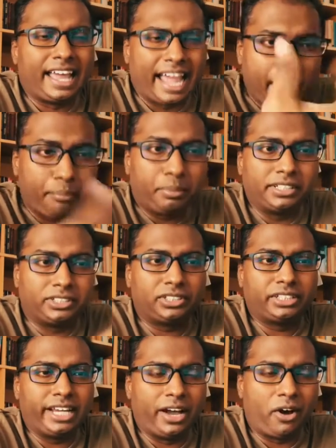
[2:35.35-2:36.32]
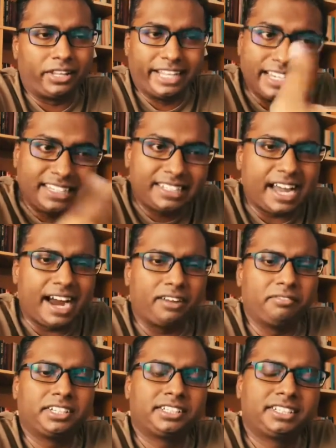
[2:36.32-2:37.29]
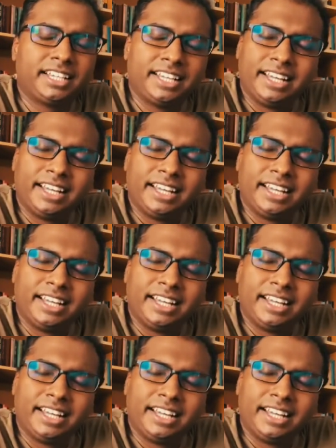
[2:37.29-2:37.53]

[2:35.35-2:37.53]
happens on the inside of us